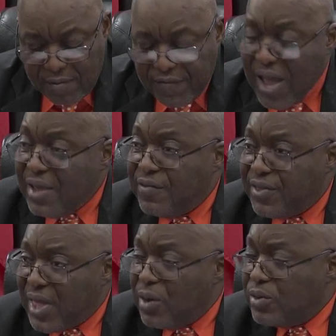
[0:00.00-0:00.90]

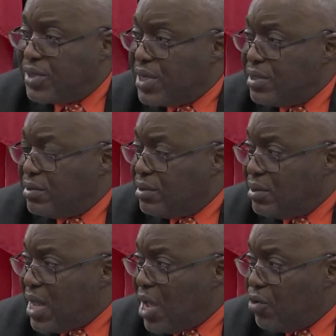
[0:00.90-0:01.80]

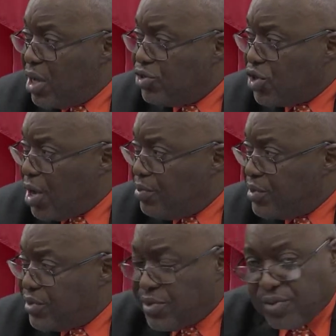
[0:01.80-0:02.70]
5,000 direct
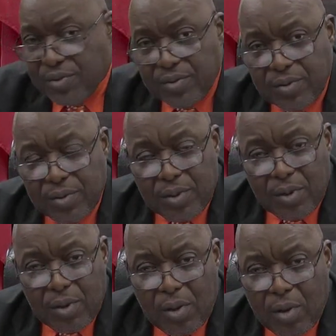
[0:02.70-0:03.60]
jobs
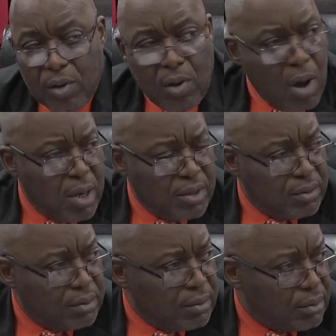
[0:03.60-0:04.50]
gone
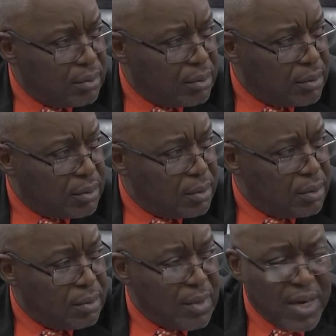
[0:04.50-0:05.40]

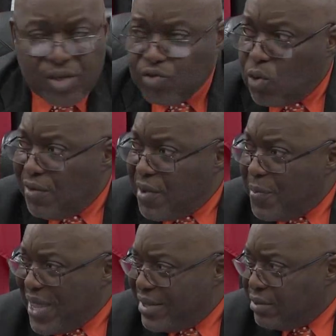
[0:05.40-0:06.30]
at the stroke of a
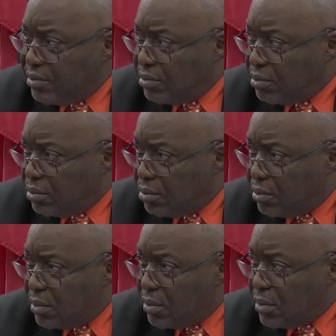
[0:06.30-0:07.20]
pen
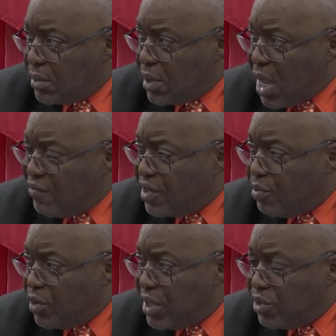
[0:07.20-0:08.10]
after
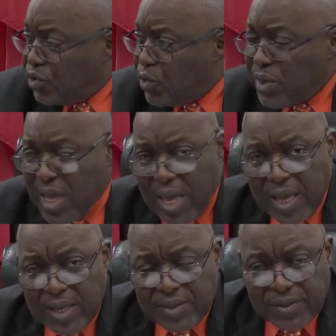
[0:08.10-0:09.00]
more than 2
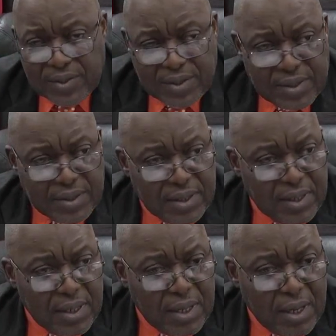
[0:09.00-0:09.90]
years
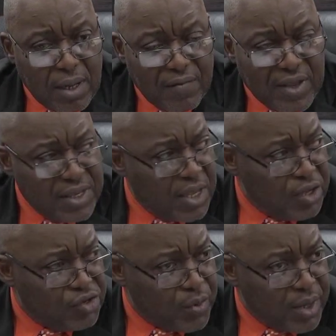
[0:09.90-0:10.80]
of
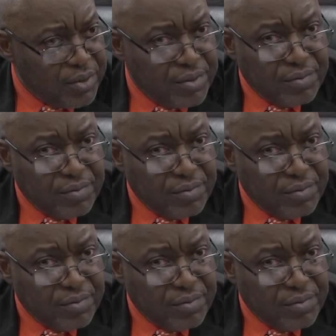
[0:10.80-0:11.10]
engagement.